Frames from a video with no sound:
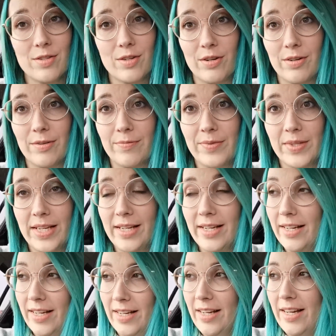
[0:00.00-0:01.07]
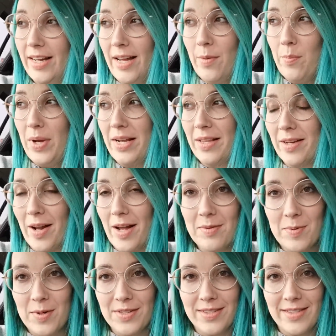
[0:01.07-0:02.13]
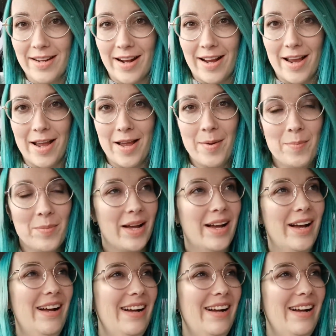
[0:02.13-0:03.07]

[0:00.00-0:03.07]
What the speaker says: So being the nice person that I am,